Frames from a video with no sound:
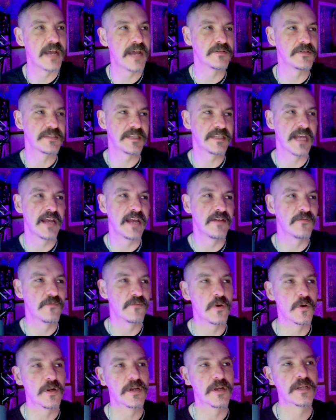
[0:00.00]
outside of
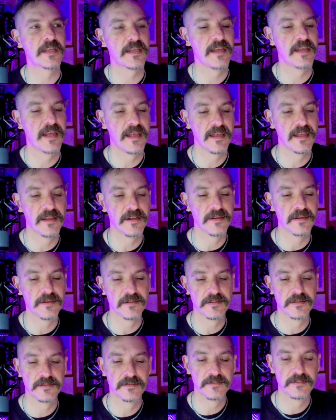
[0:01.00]
work and